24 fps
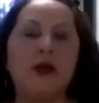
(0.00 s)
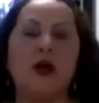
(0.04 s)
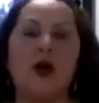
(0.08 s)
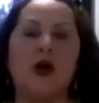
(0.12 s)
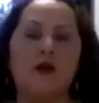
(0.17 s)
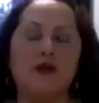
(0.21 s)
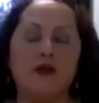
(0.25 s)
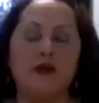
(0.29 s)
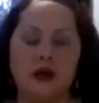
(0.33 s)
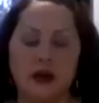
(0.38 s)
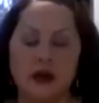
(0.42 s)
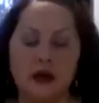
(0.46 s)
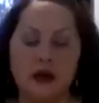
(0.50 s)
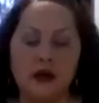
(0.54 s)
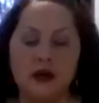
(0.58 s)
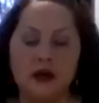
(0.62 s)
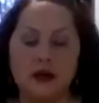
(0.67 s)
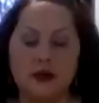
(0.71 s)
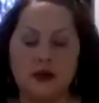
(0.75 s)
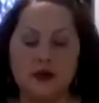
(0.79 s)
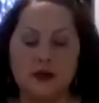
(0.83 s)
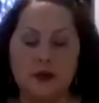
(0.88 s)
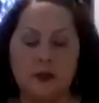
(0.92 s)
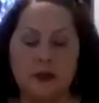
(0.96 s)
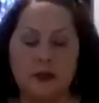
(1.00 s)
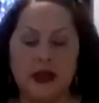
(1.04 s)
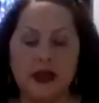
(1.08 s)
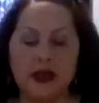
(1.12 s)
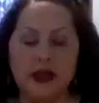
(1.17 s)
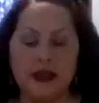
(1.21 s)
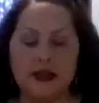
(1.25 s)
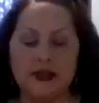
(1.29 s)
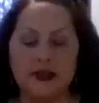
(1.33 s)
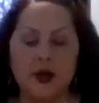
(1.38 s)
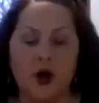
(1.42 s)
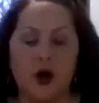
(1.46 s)
overlooked
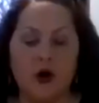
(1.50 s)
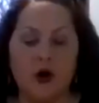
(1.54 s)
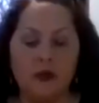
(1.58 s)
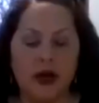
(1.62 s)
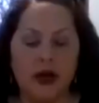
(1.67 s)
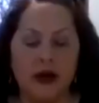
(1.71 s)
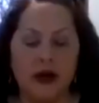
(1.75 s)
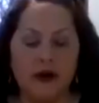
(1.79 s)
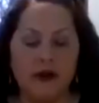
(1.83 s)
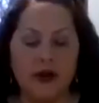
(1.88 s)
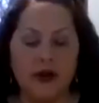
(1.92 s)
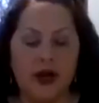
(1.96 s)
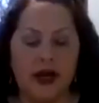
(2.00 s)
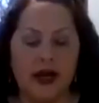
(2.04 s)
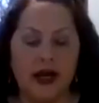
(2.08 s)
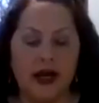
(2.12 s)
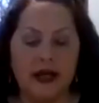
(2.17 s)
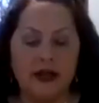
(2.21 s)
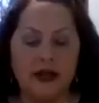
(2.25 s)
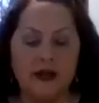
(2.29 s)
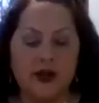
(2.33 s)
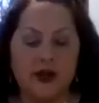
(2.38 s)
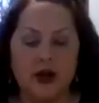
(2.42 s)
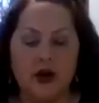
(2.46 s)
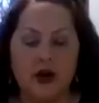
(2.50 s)
because home health aides